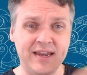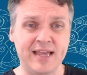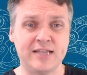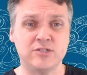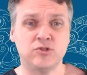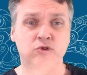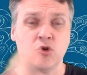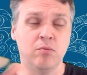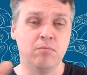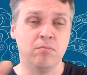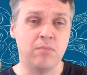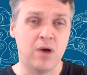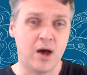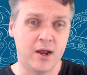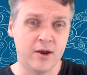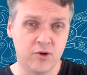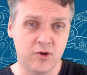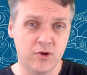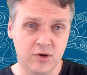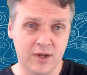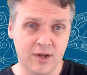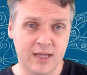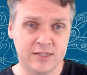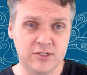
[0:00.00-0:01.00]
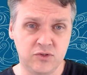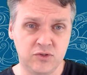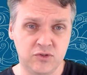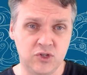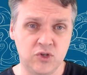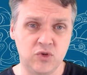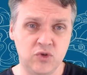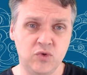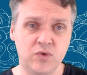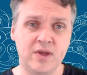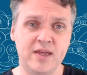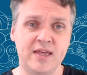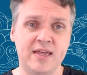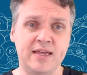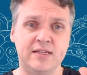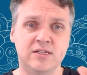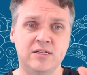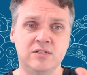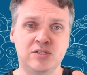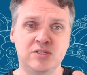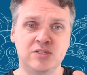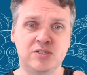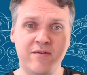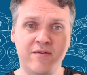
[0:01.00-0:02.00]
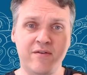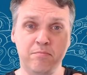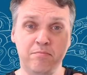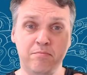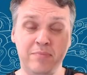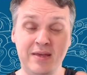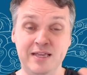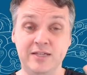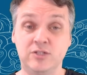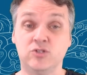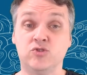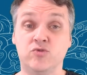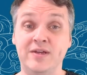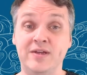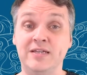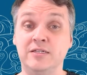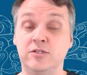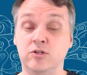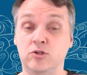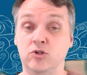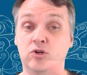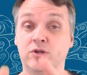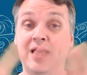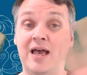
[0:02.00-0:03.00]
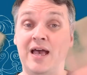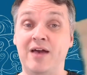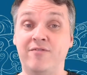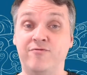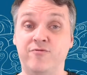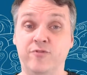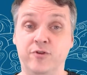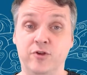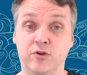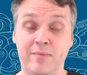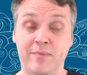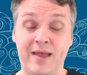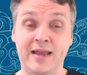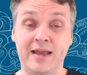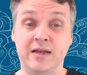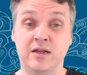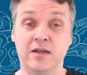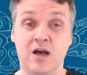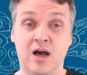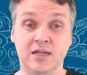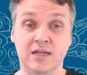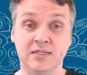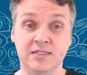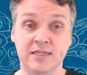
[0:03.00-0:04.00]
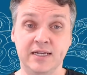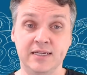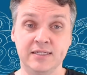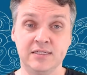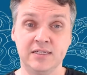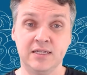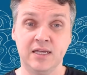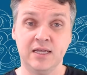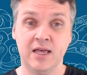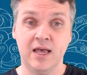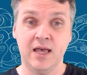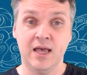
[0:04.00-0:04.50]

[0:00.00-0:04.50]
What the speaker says: external monitor lets you do is have a big screen to look at for your main content,